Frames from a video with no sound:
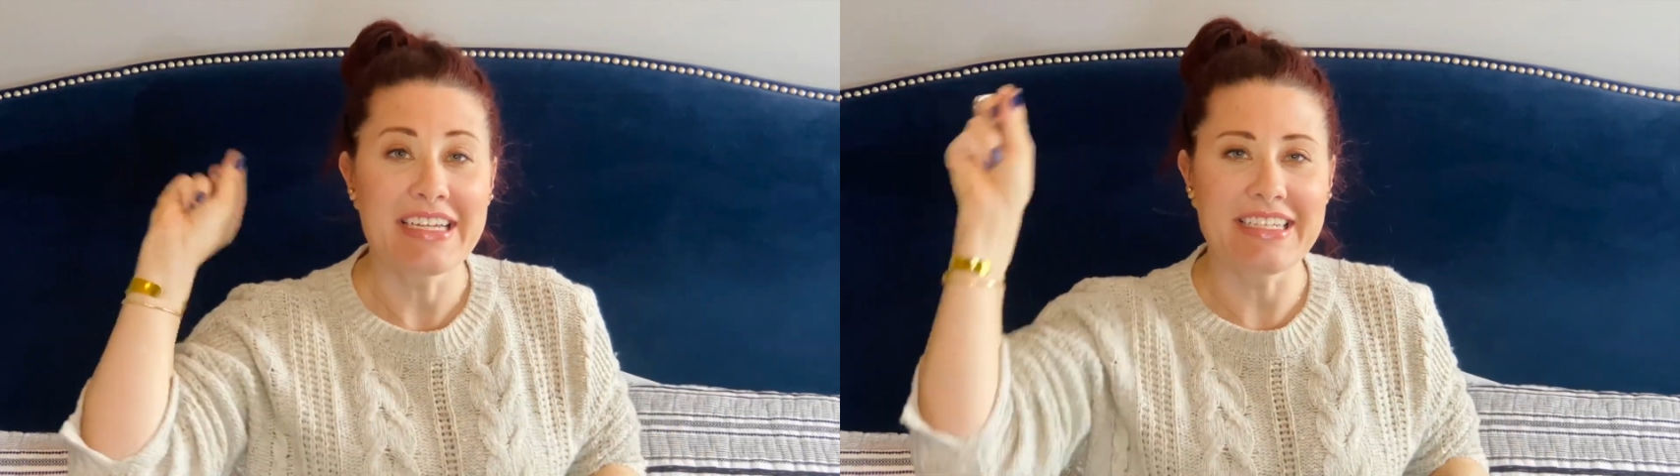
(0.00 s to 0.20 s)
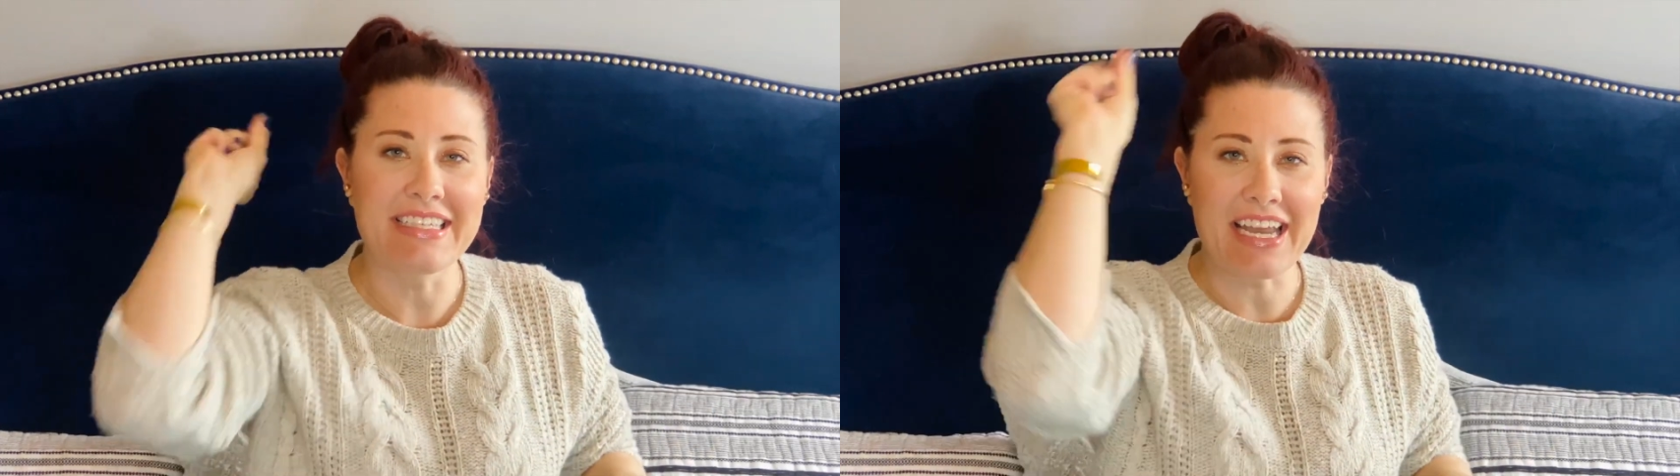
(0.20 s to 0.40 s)

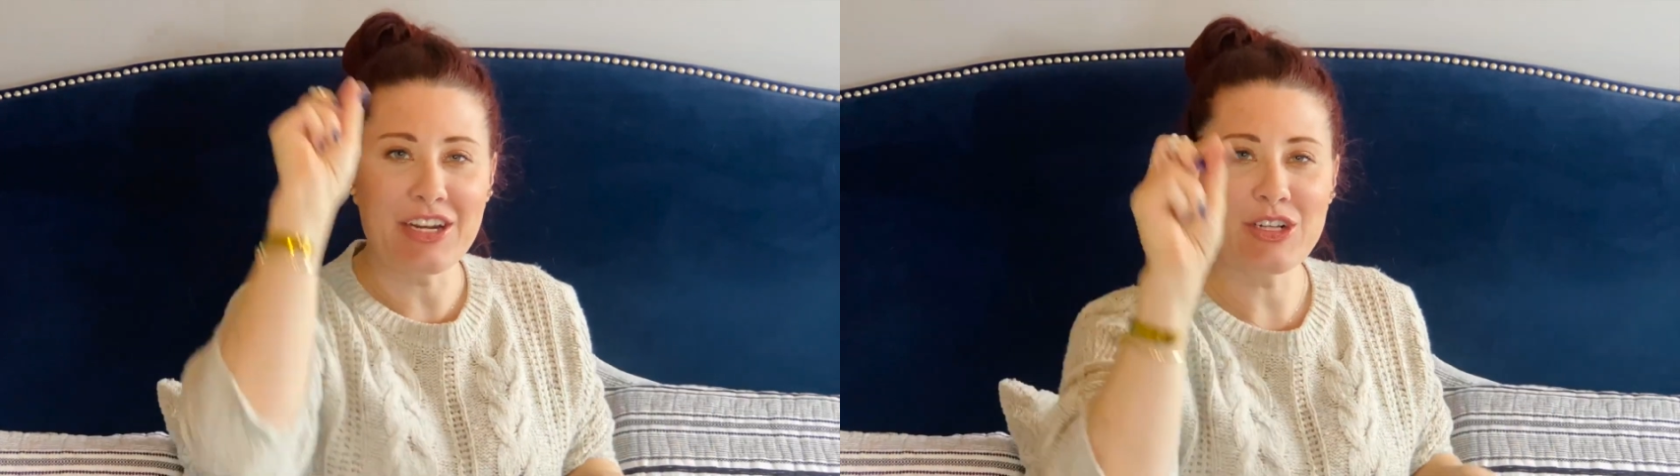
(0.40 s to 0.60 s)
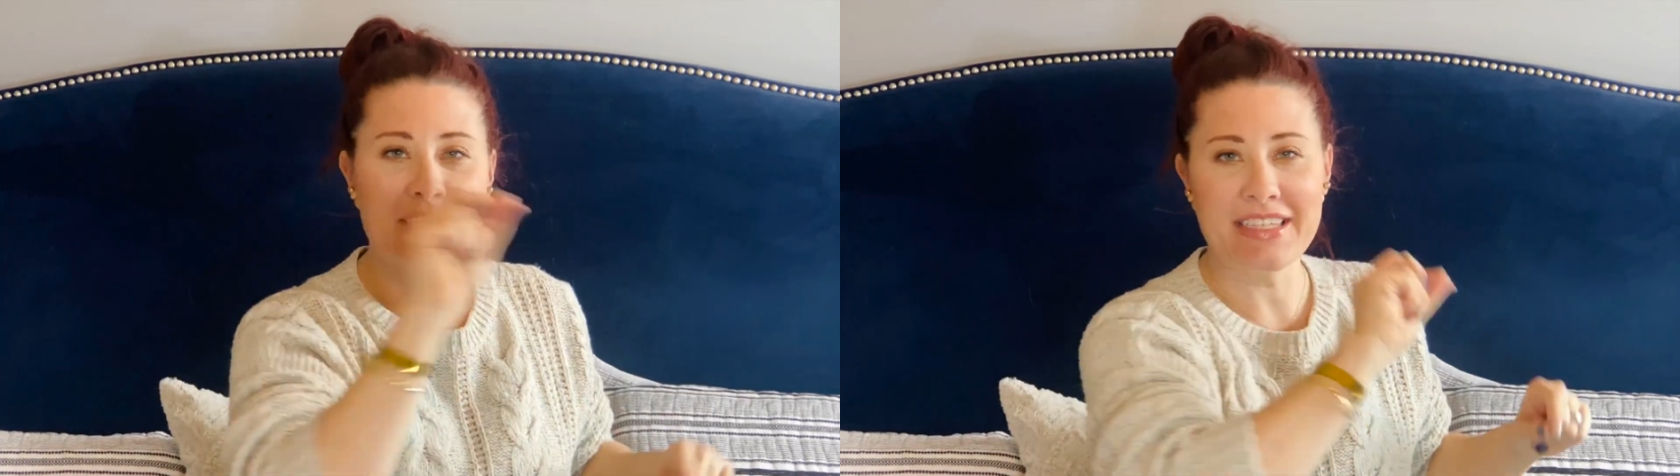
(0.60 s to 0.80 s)

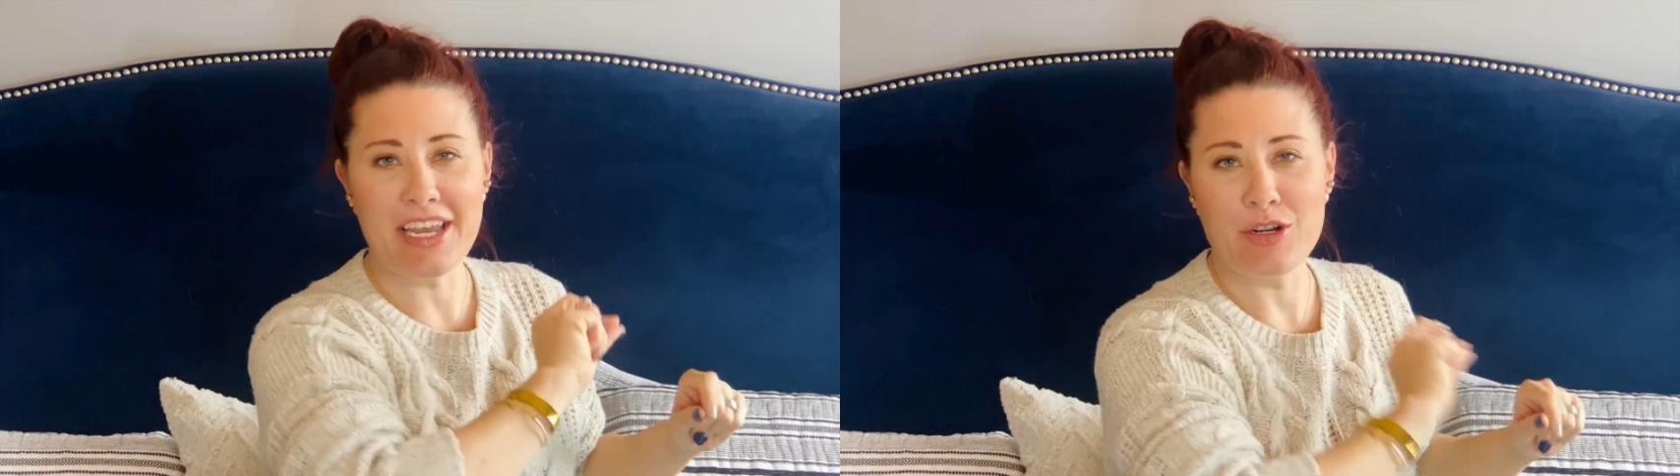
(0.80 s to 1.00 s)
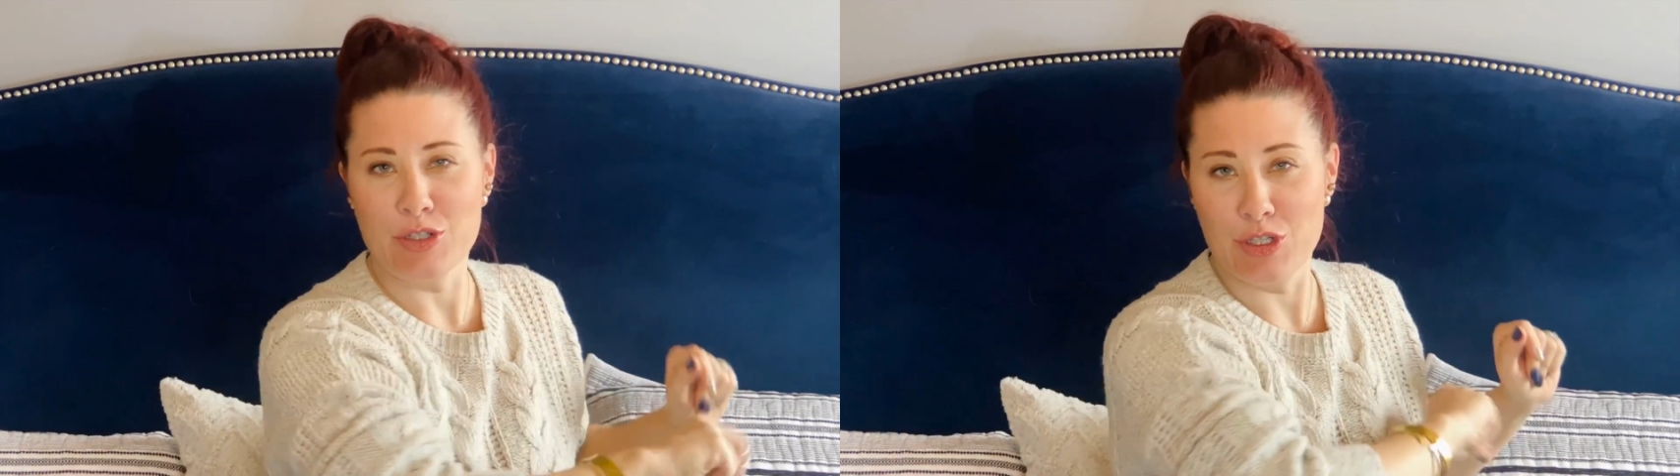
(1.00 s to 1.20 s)
designer
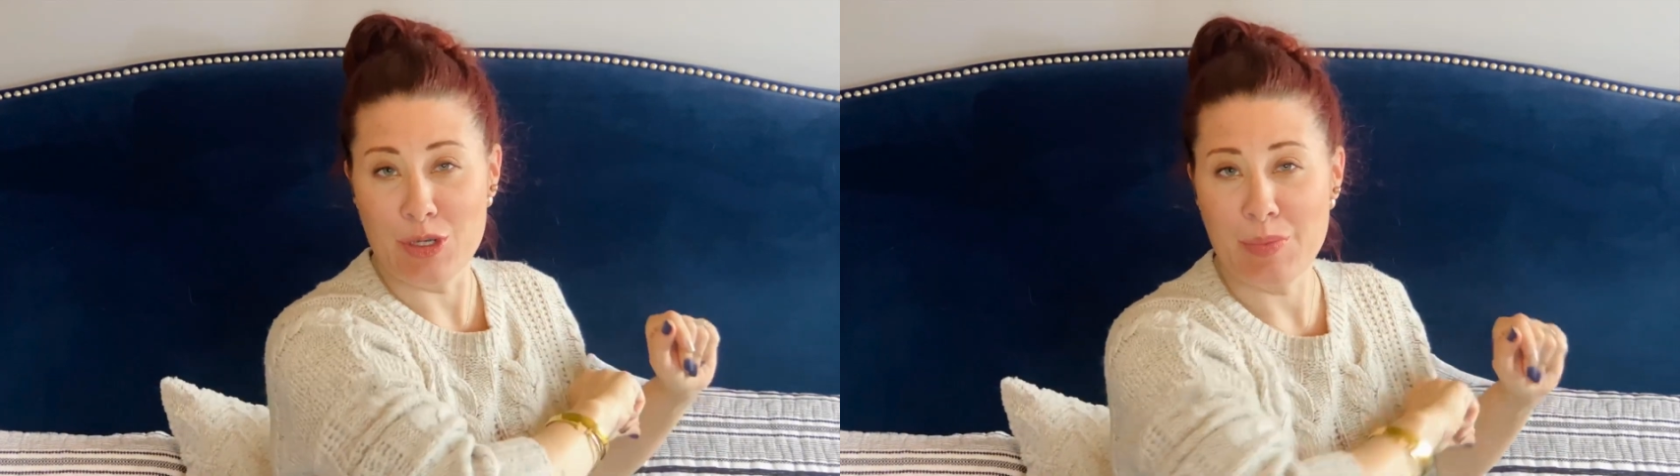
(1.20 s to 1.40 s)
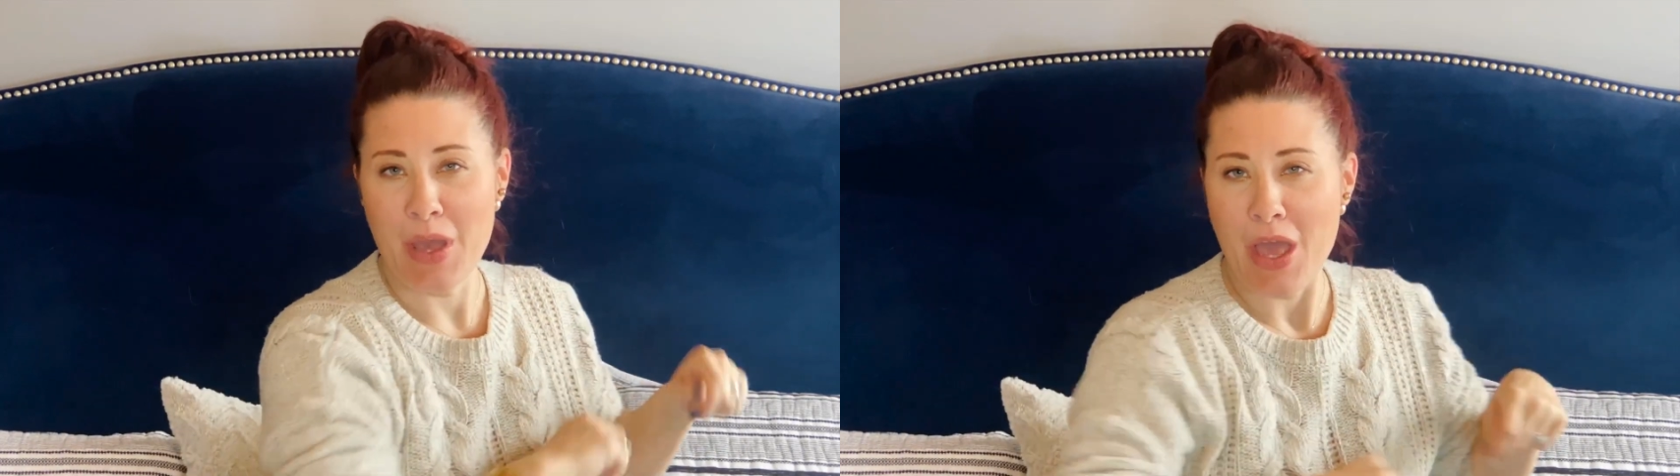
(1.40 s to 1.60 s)

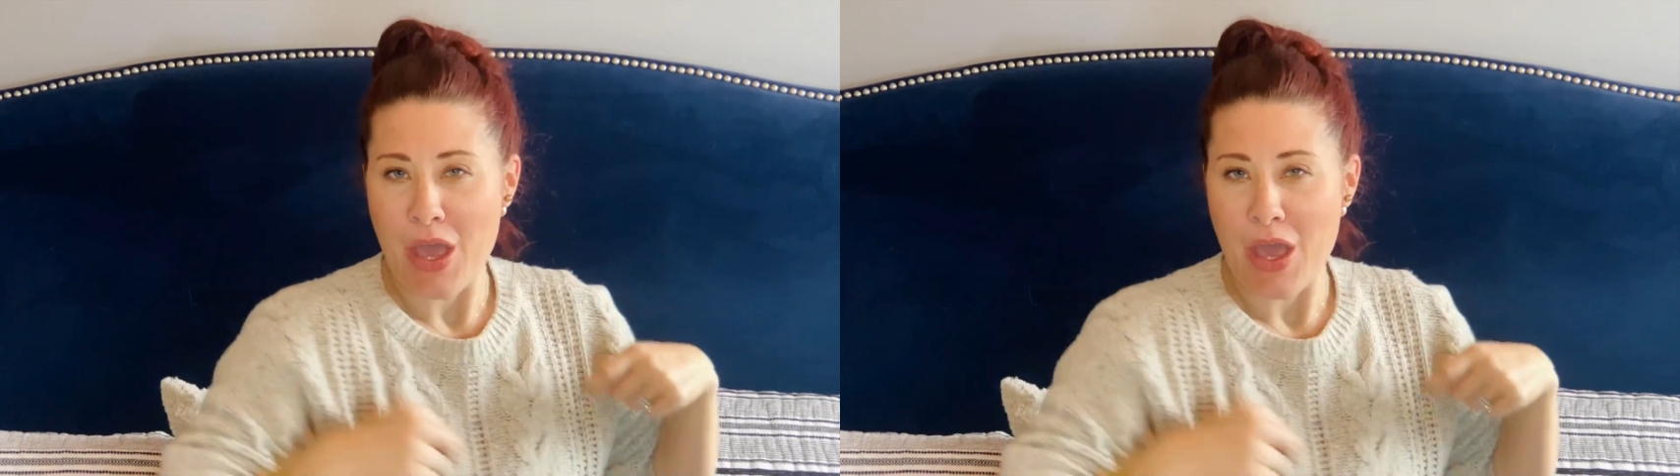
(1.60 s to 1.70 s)
dupe.